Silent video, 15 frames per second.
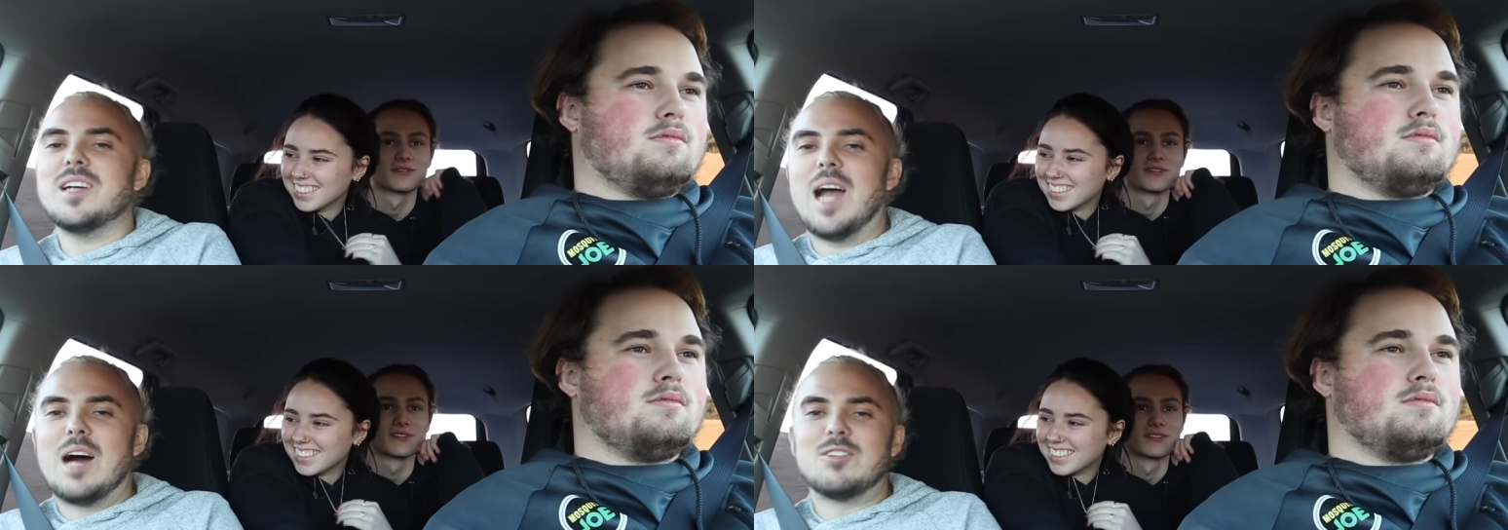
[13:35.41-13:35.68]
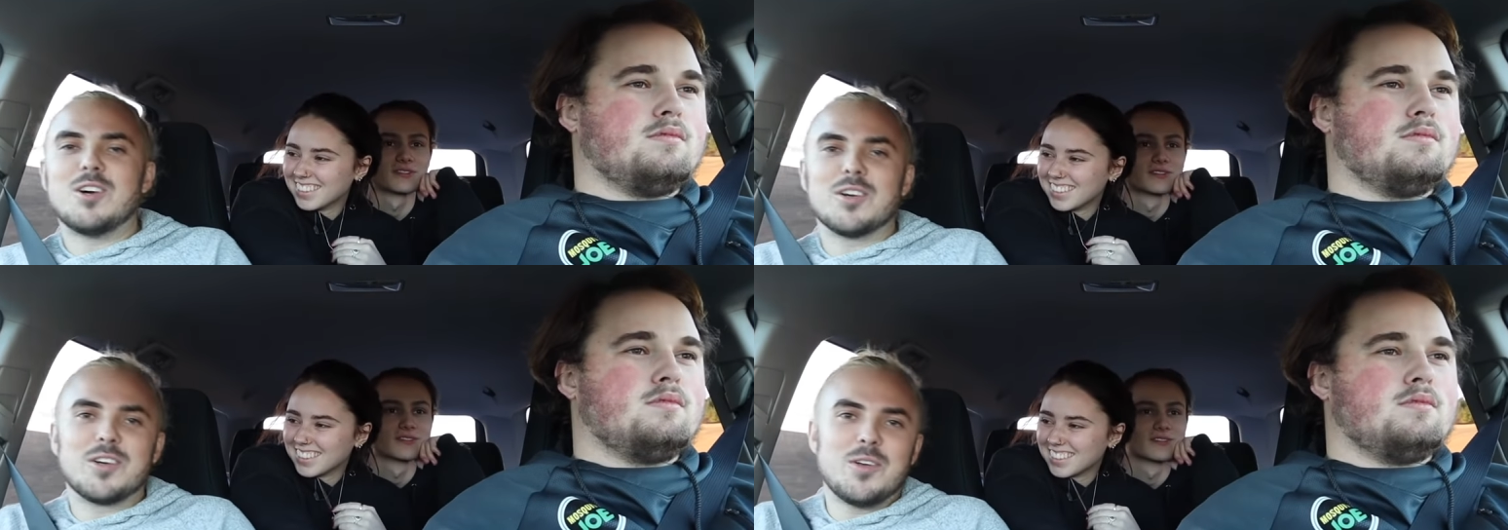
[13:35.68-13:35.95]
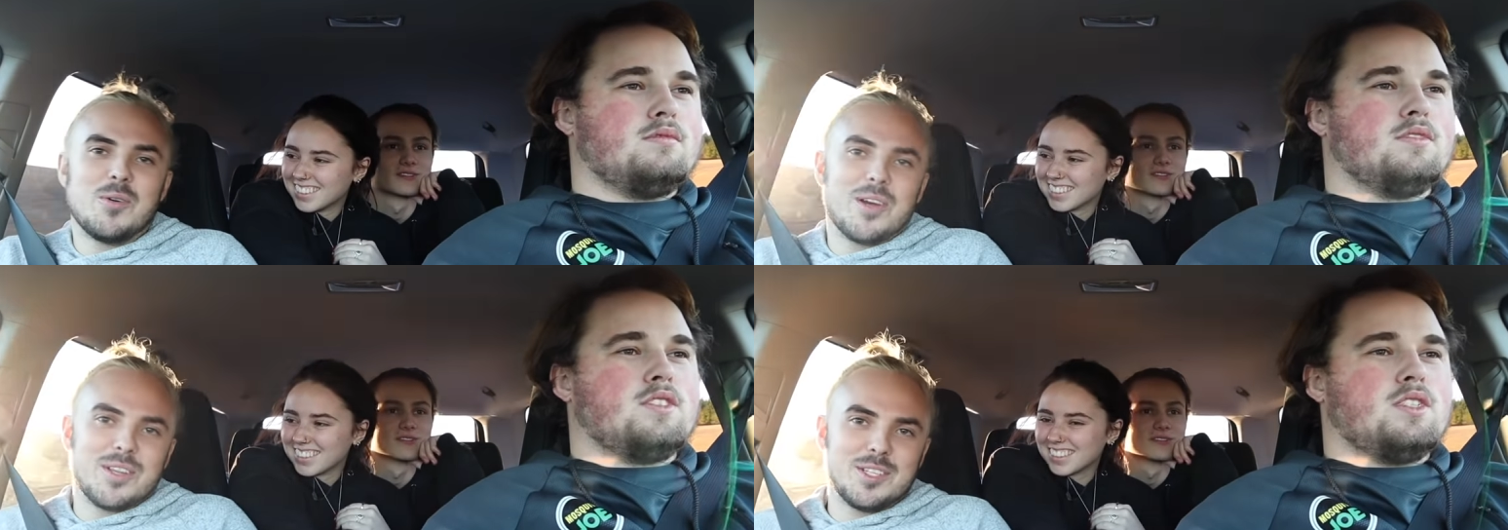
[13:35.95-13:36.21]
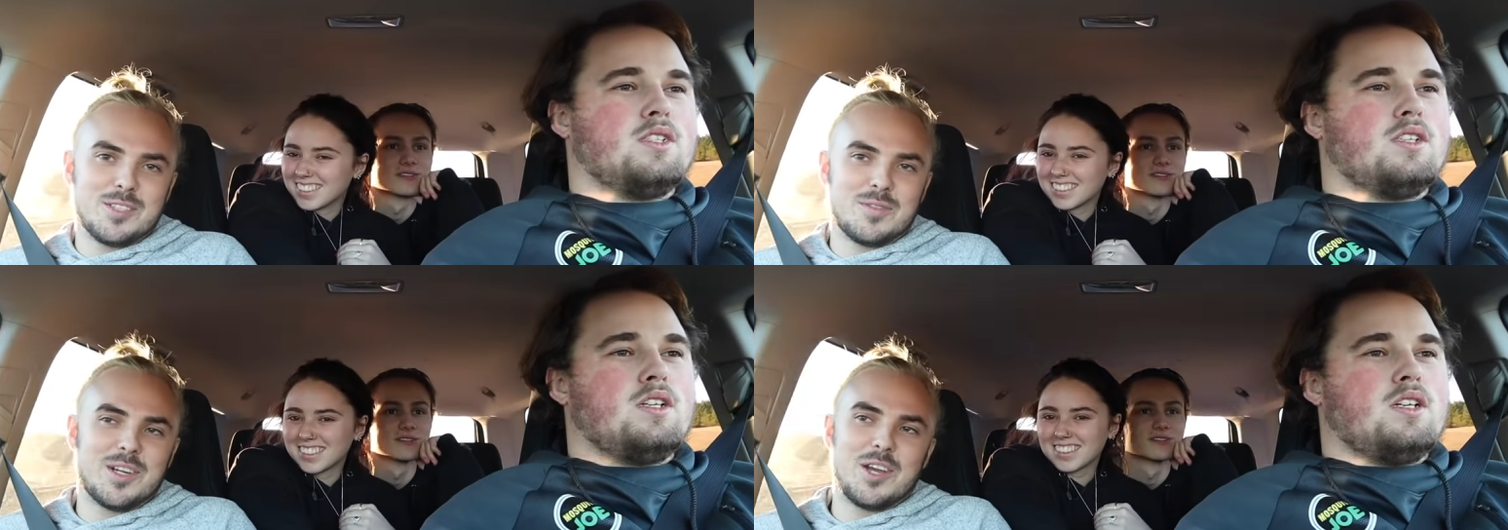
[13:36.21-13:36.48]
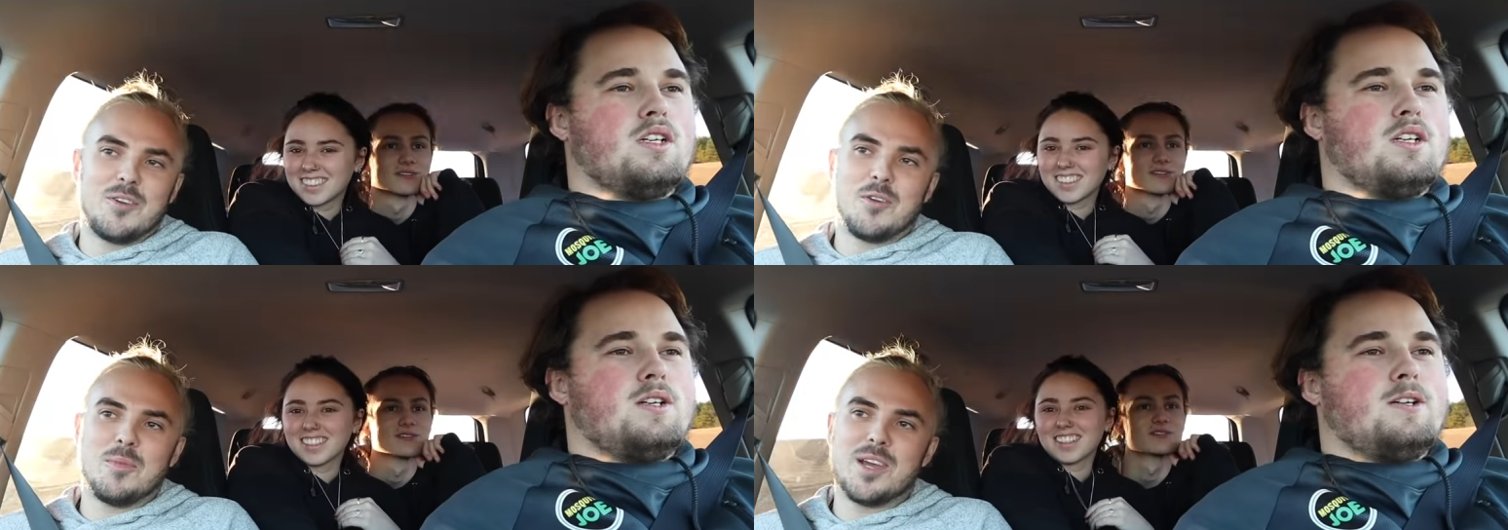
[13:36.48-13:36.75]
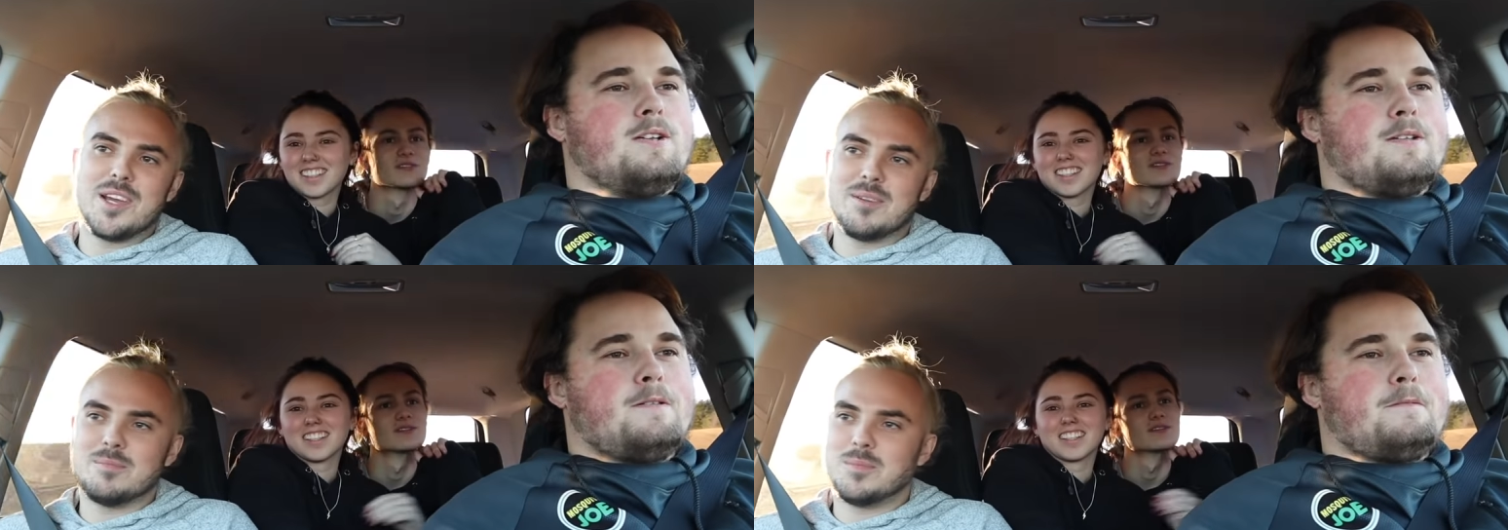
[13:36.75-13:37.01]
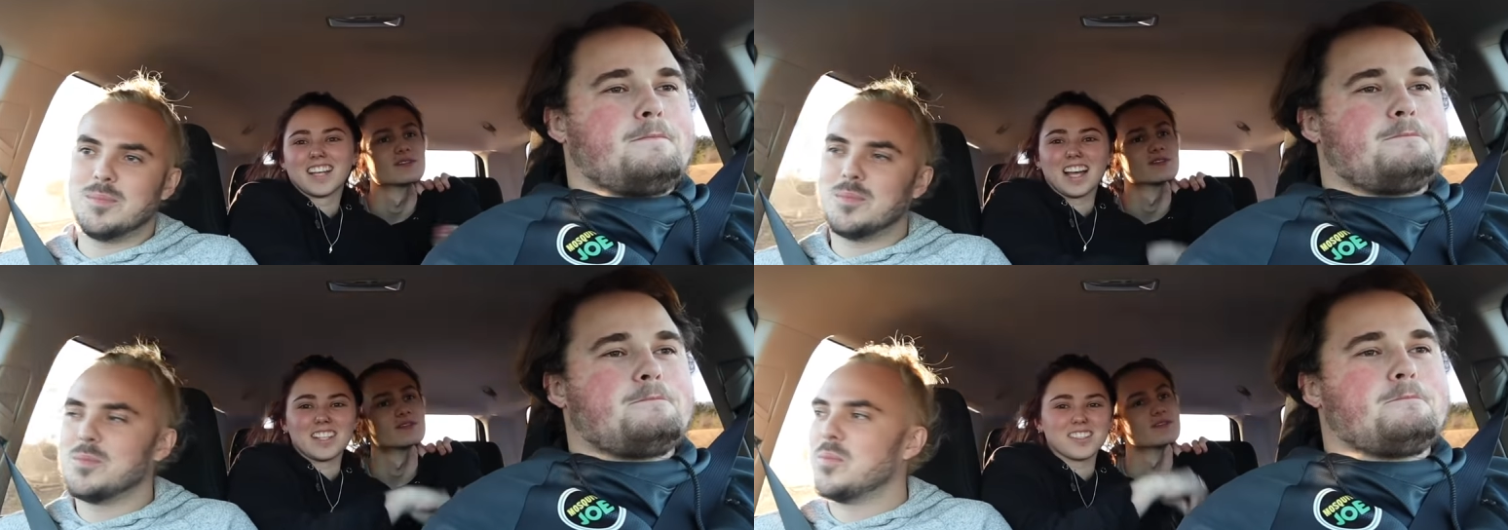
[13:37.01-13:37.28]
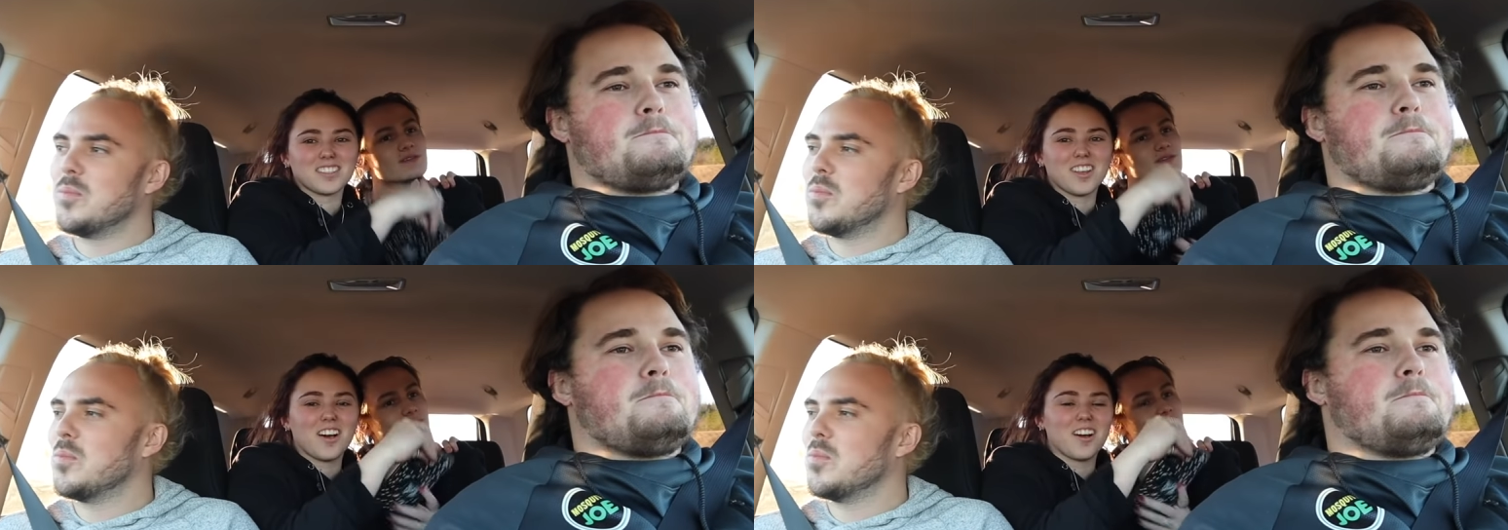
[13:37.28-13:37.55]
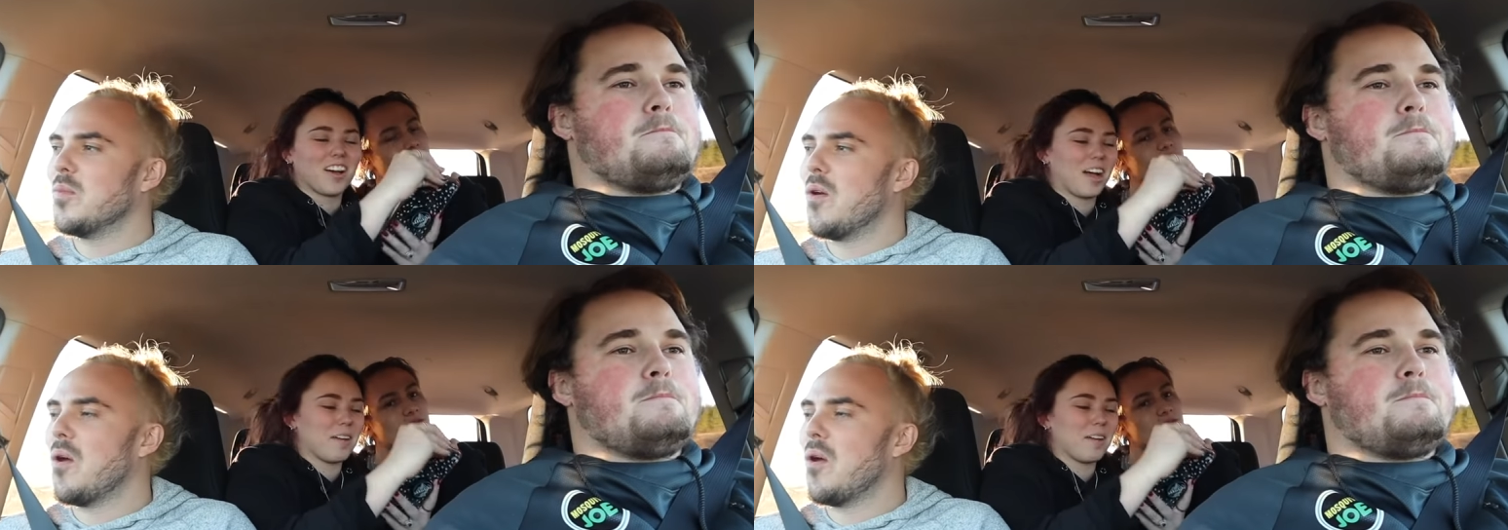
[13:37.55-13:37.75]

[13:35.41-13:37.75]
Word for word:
Speaker 1: How long do you want this video to be?
Speaker 2: As long...